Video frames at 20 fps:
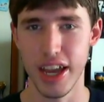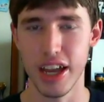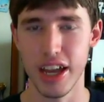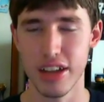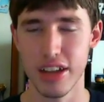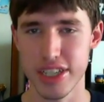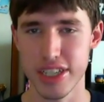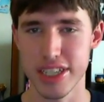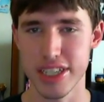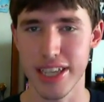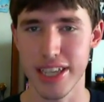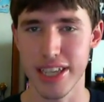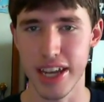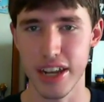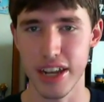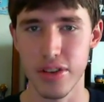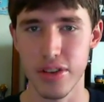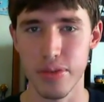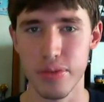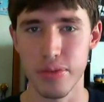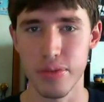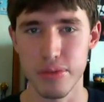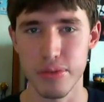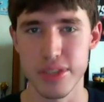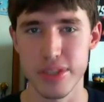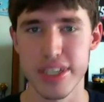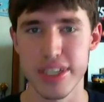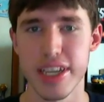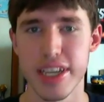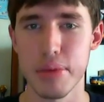just, I don't know if we'll
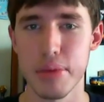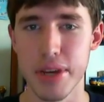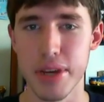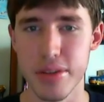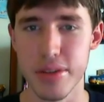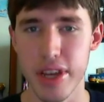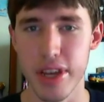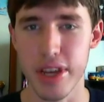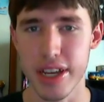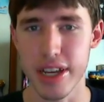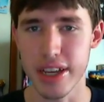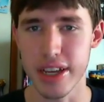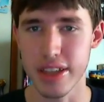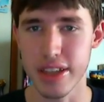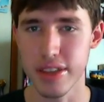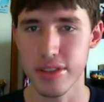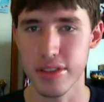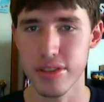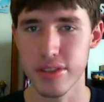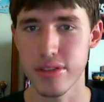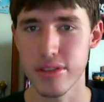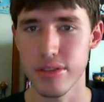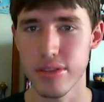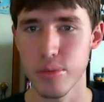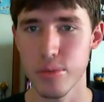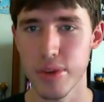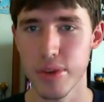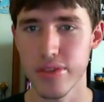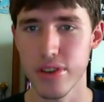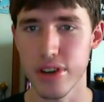say it, but
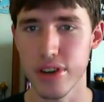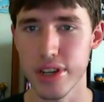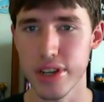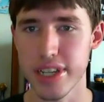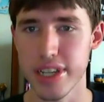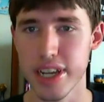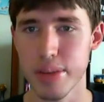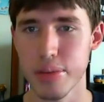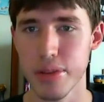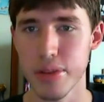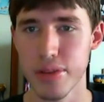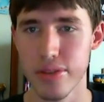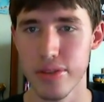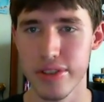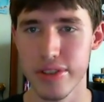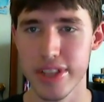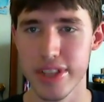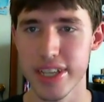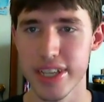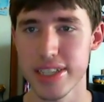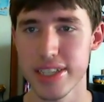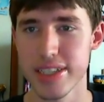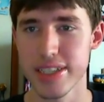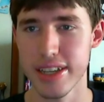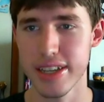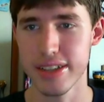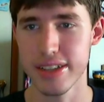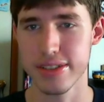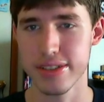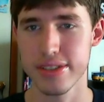we've got a couple of release
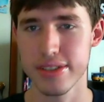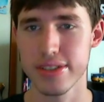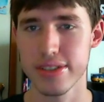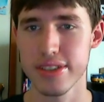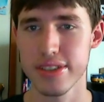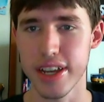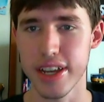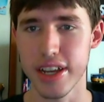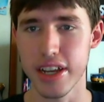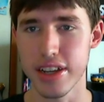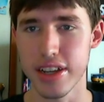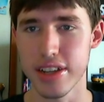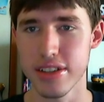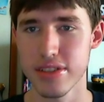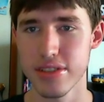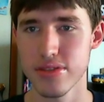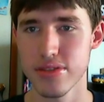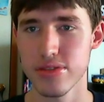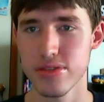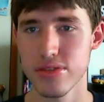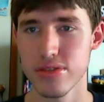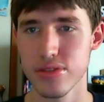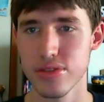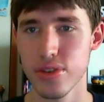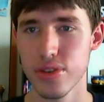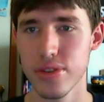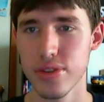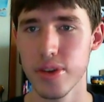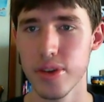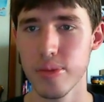dates.
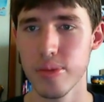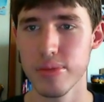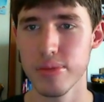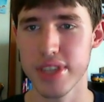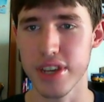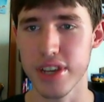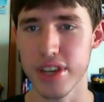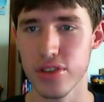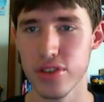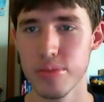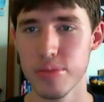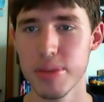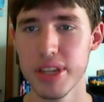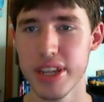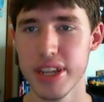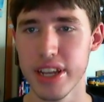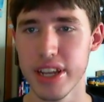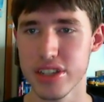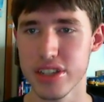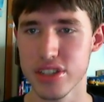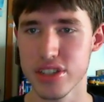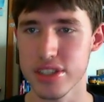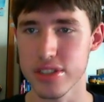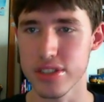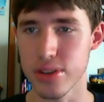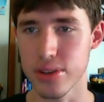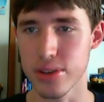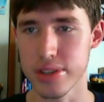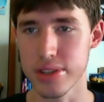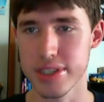2 films that could be next year's
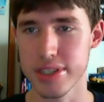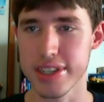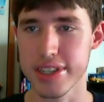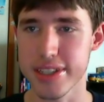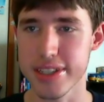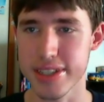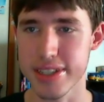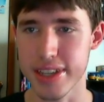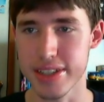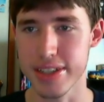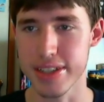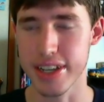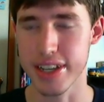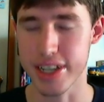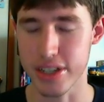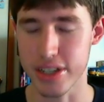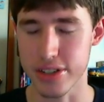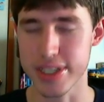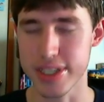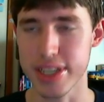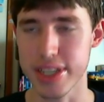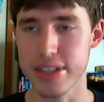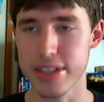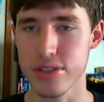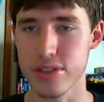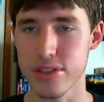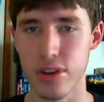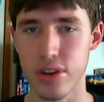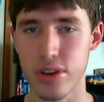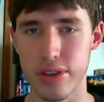Oscar contenders
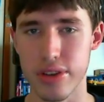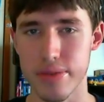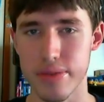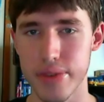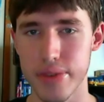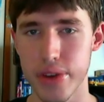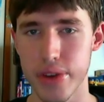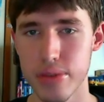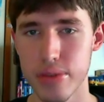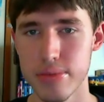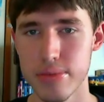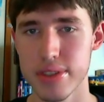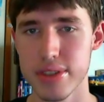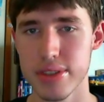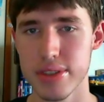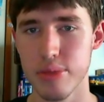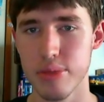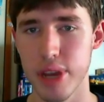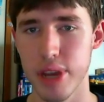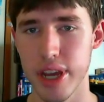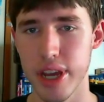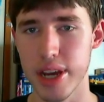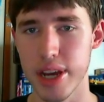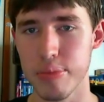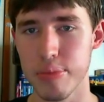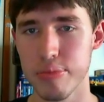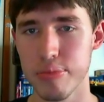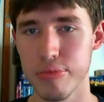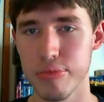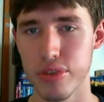got confirmed.
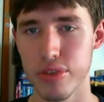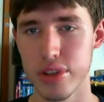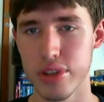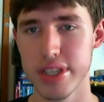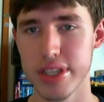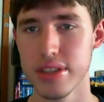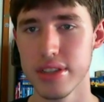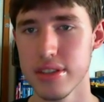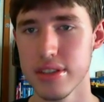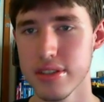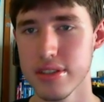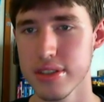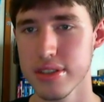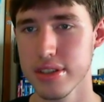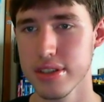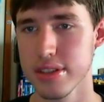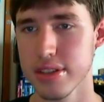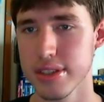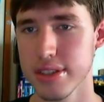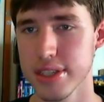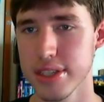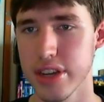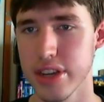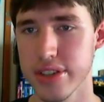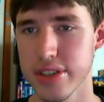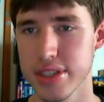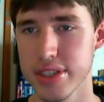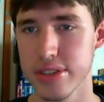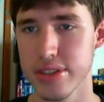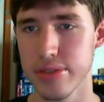Brooklyn, starring
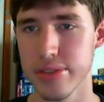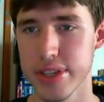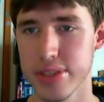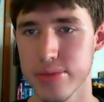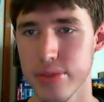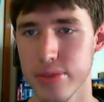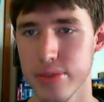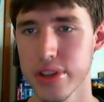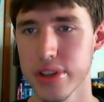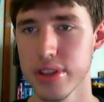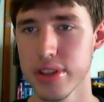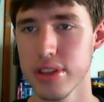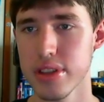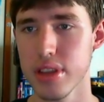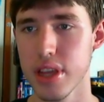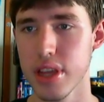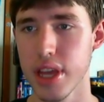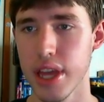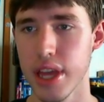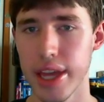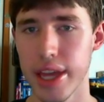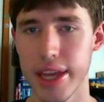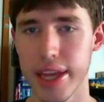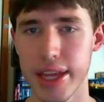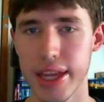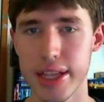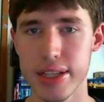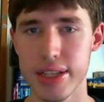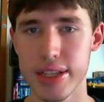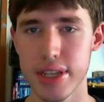Cerise Ronan,
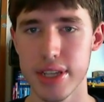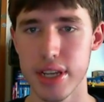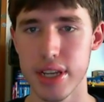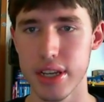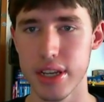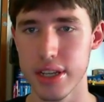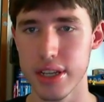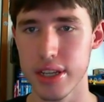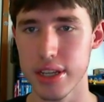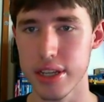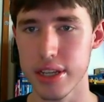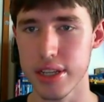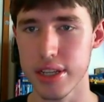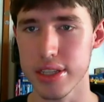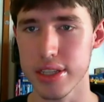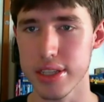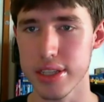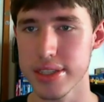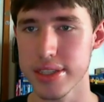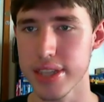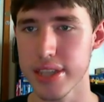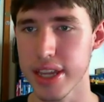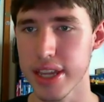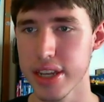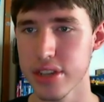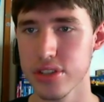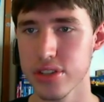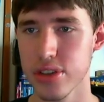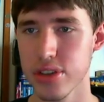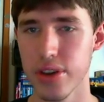and The
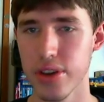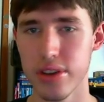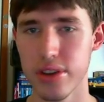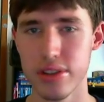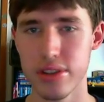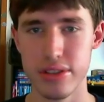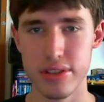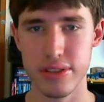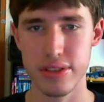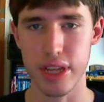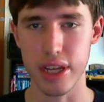Danish Girl